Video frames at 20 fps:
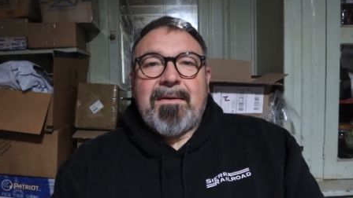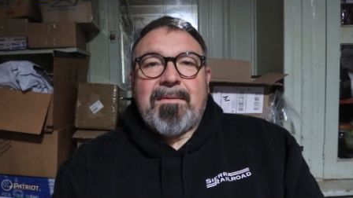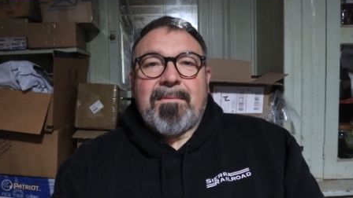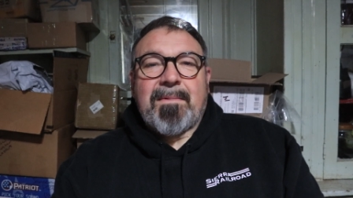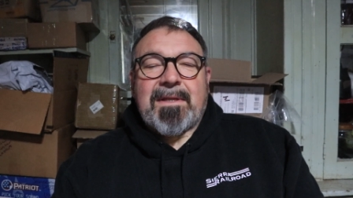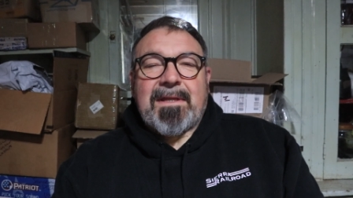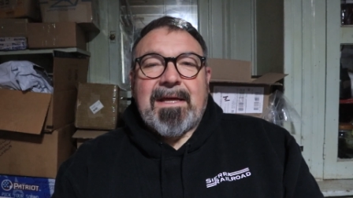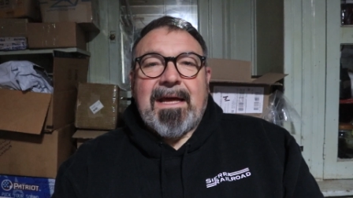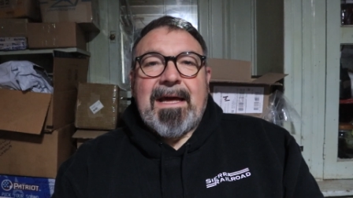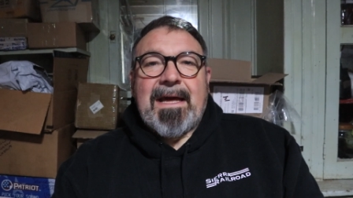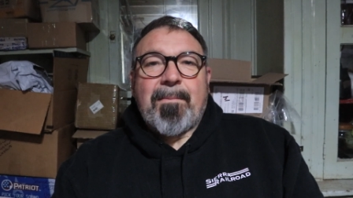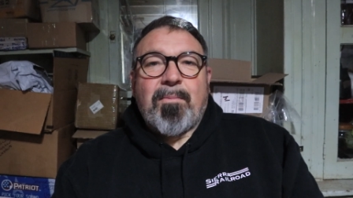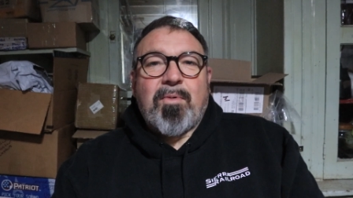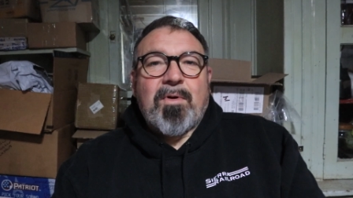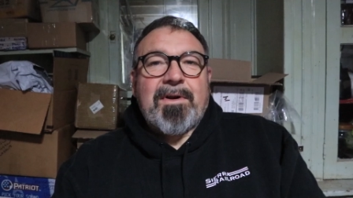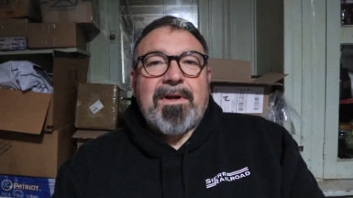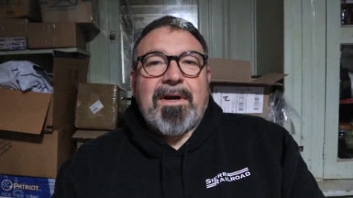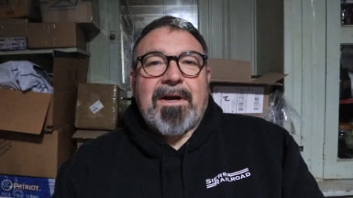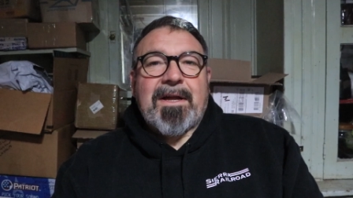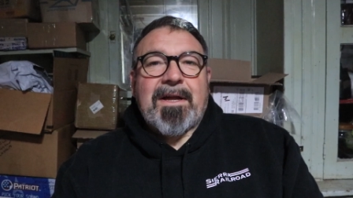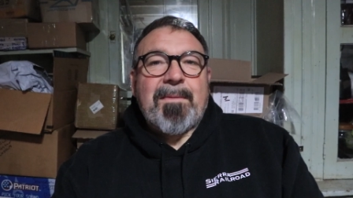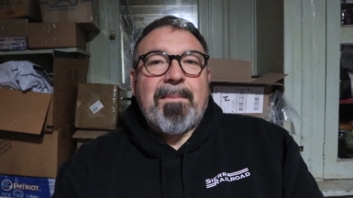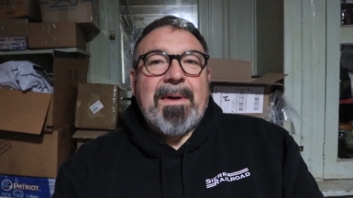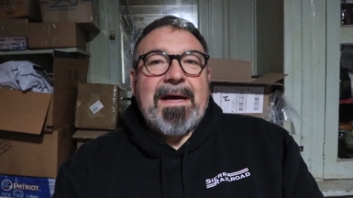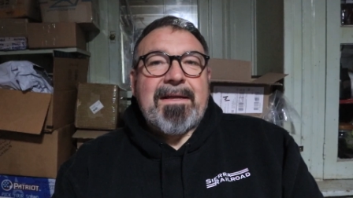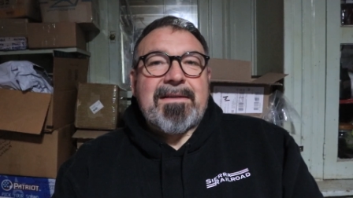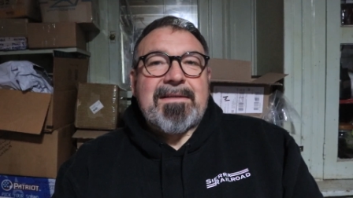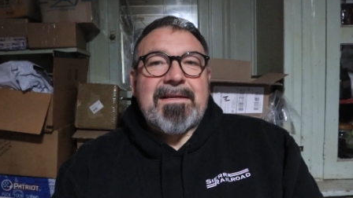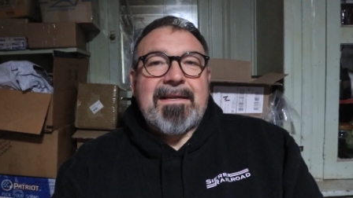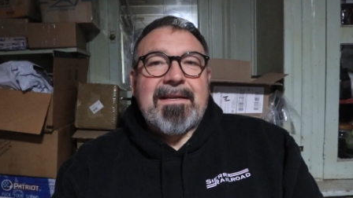But the amp we're talking
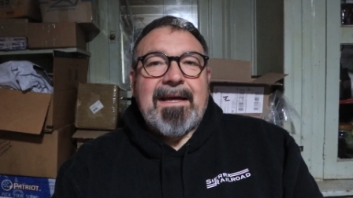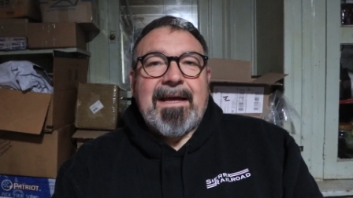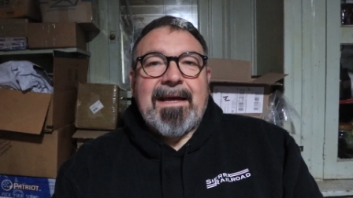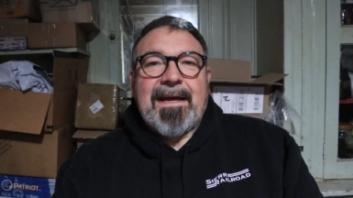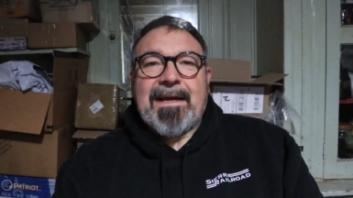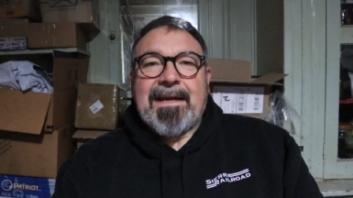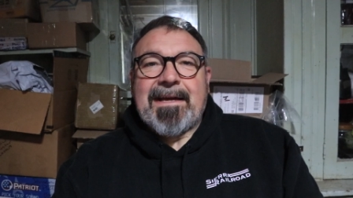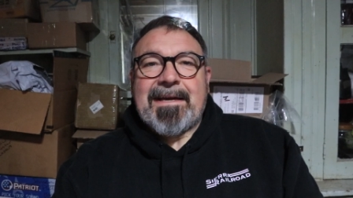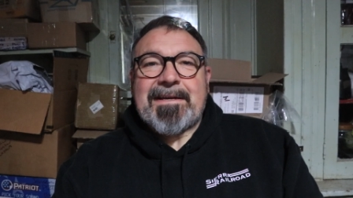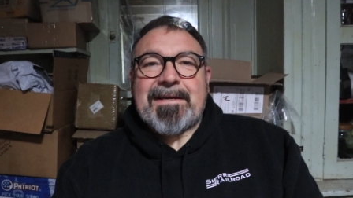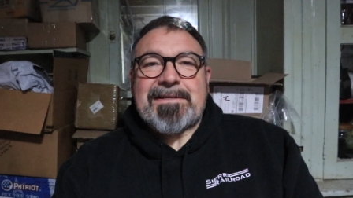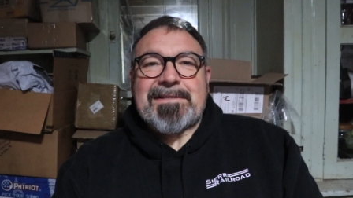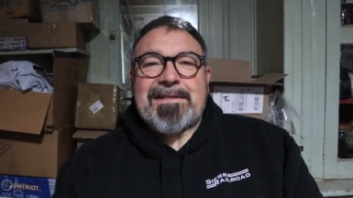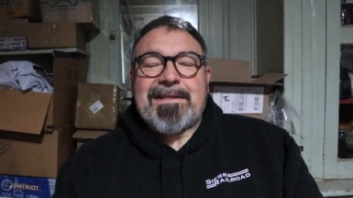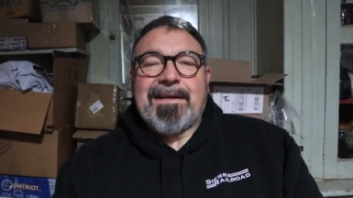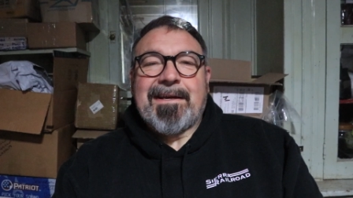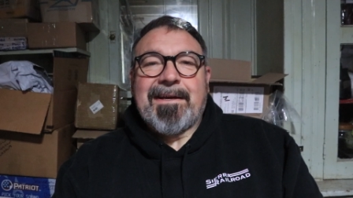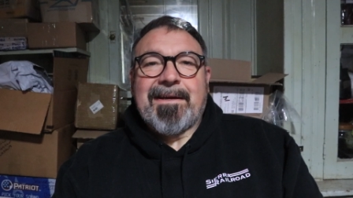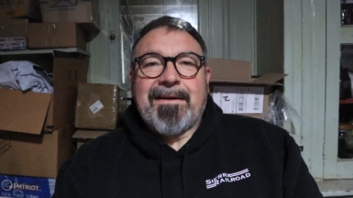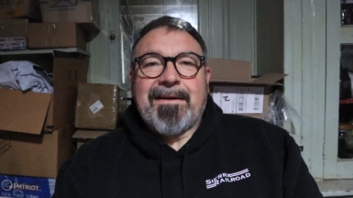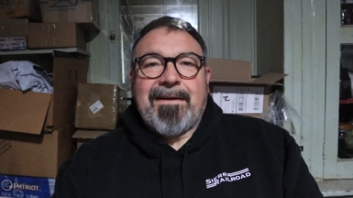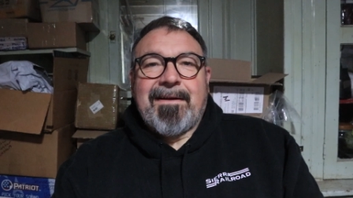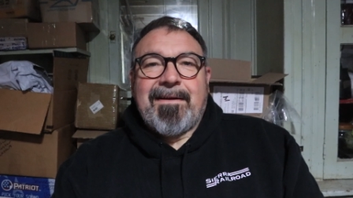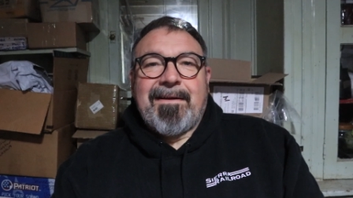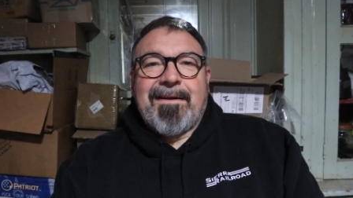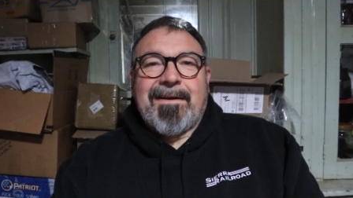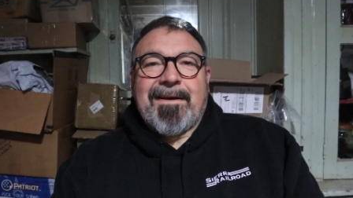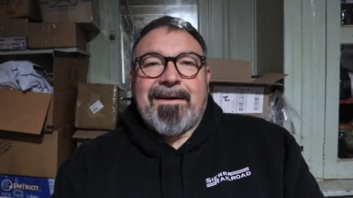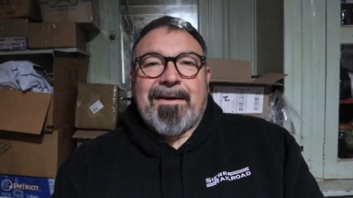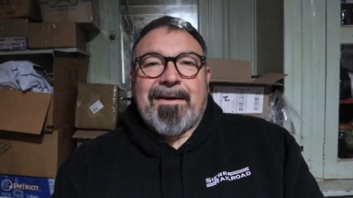about today is the
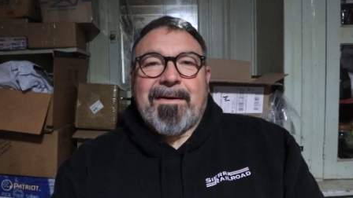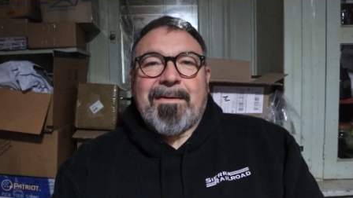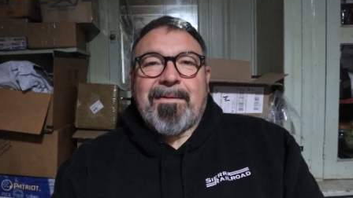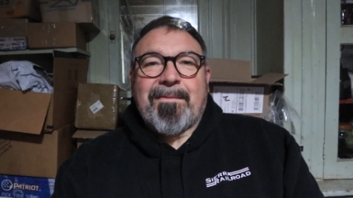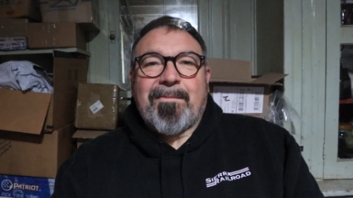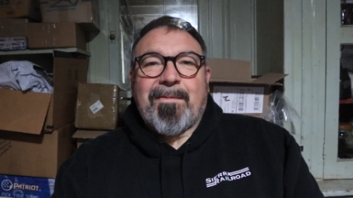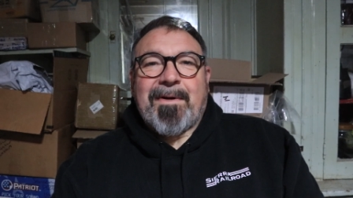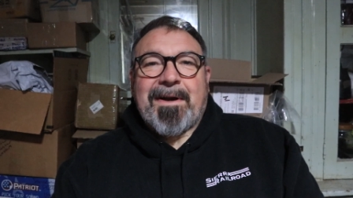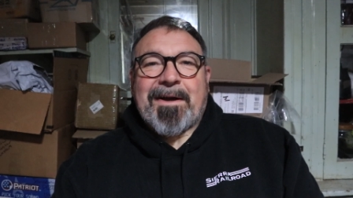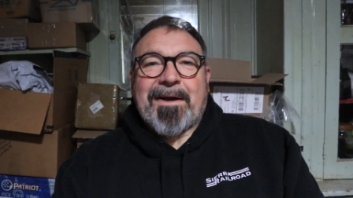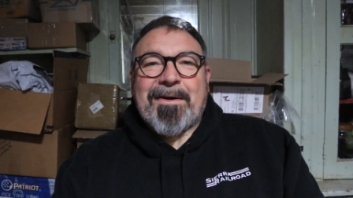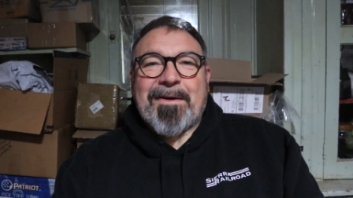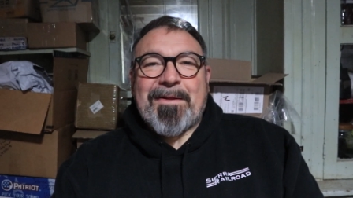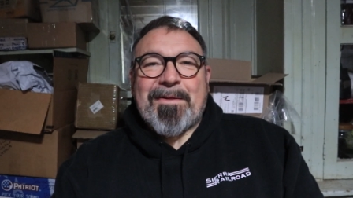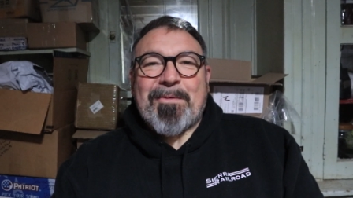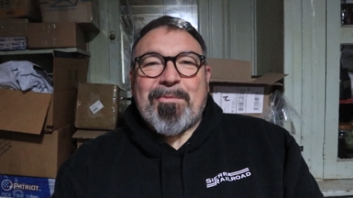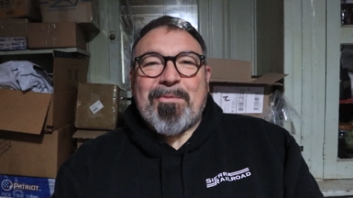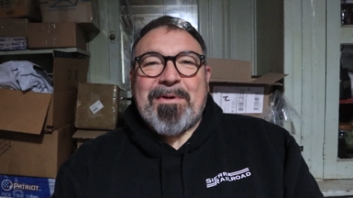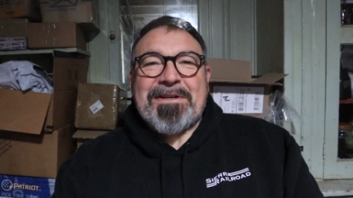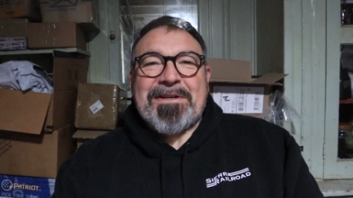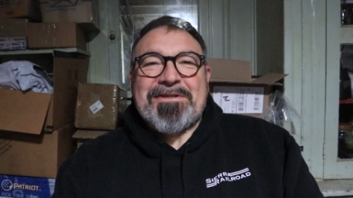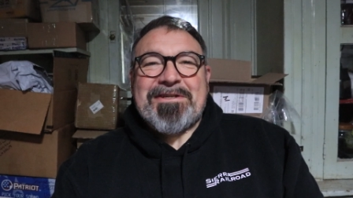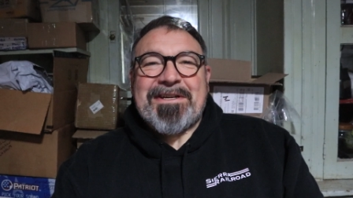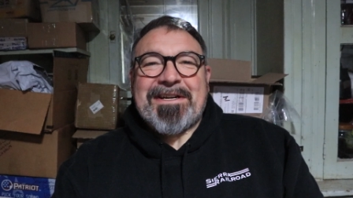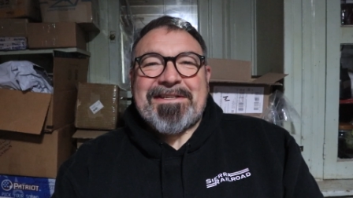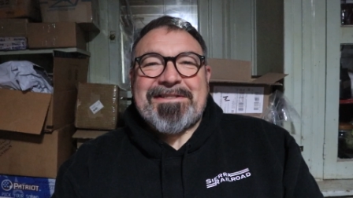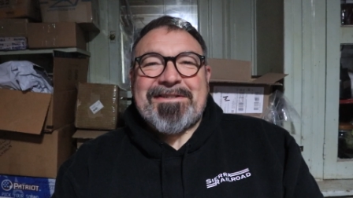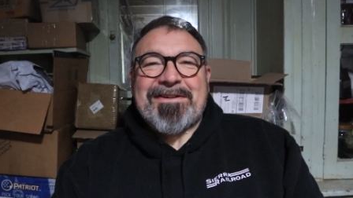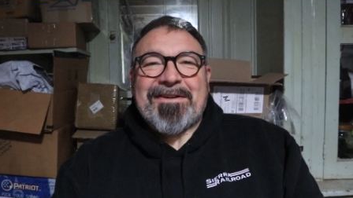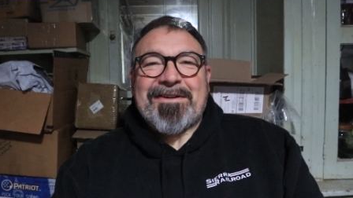uh, what I call the
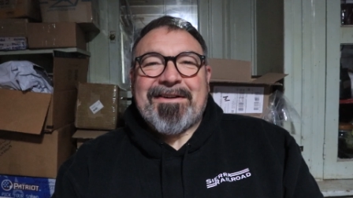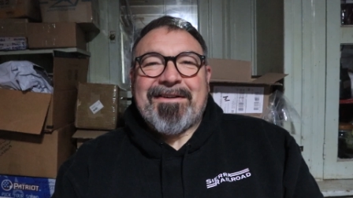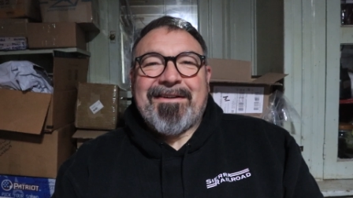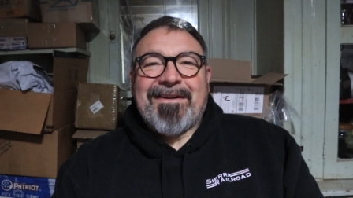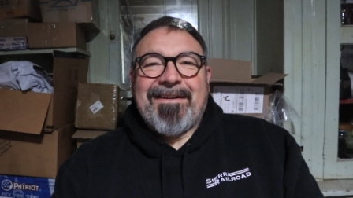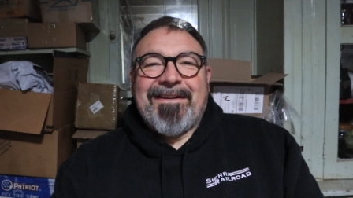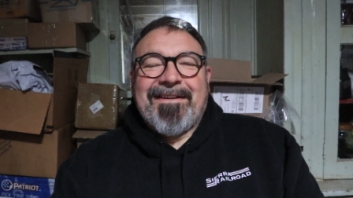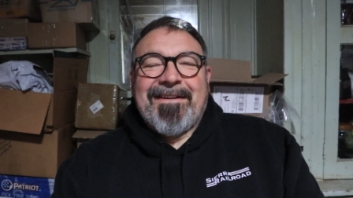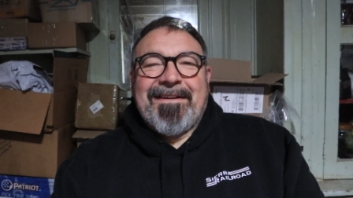Winchester,